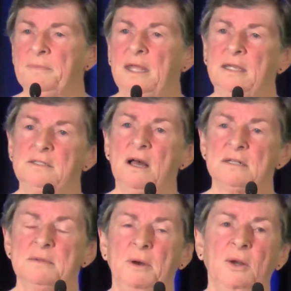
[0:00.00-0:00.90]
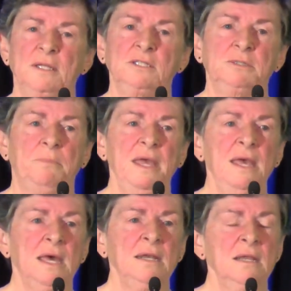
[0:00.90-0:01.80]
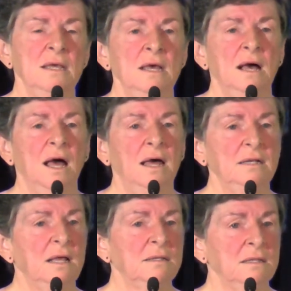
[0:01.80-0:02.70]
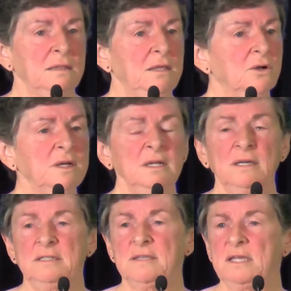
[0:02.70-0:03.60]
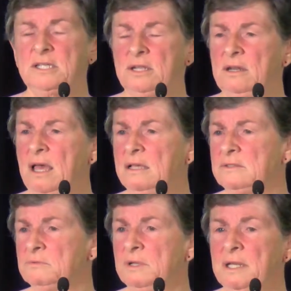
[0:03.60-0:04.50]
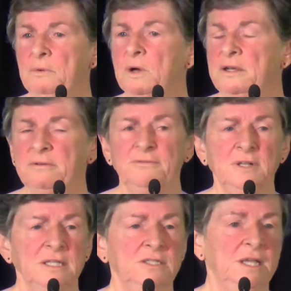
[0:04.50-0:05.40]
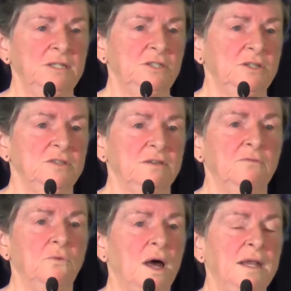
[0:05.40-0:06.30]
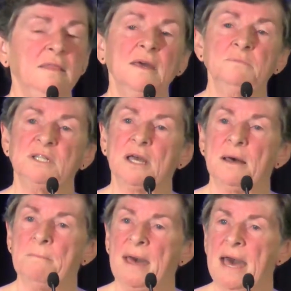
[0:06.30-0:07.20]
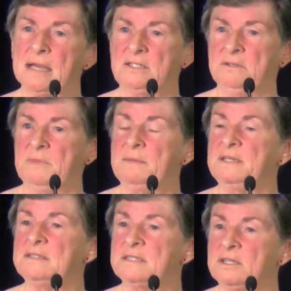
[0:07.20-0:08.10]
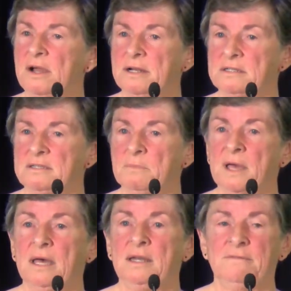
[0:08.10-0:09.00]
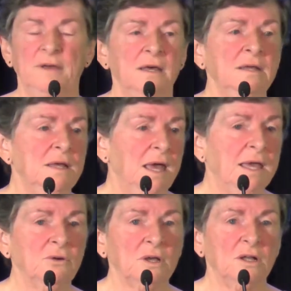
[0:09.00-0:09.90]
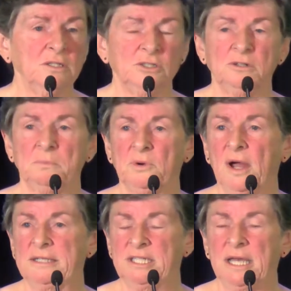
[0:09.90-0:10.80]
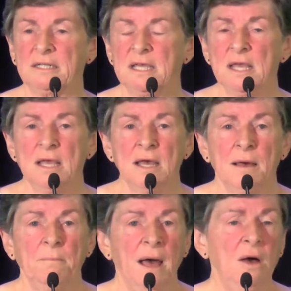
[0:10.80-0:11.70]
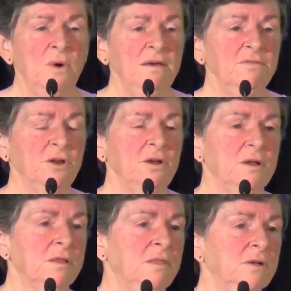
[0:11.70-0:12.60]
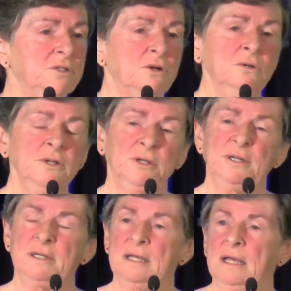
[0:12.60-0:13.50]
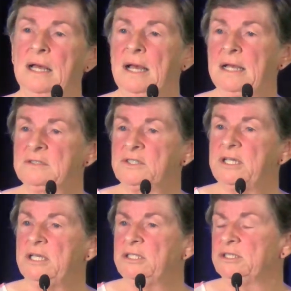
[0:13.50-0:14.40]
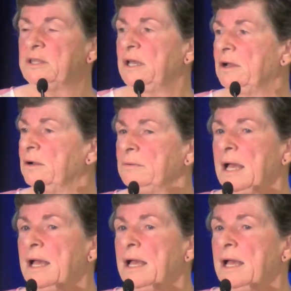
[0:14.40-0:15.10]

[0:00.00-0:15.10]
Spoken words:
that I talked about in Japan, the organization has really wonderful intentions of wanting them to come back to maybe start some kind of a agricultural project. However, their donor has changed their